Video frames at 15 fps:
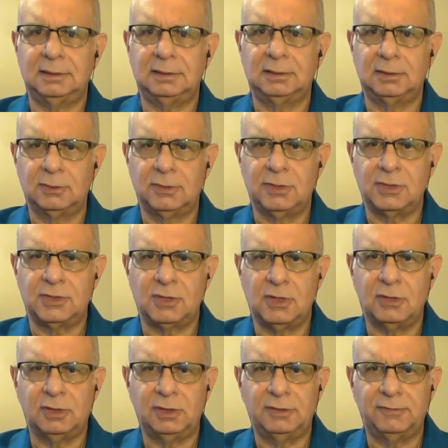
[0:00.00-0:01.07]
learn this
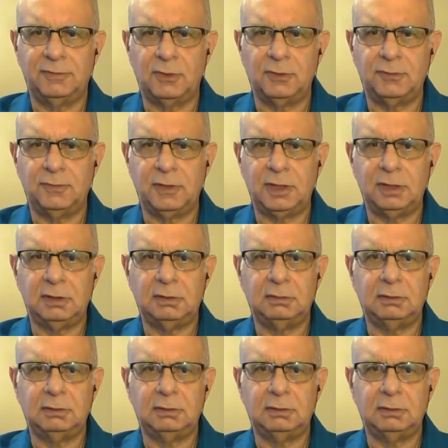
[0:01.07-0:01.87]
song in the first video,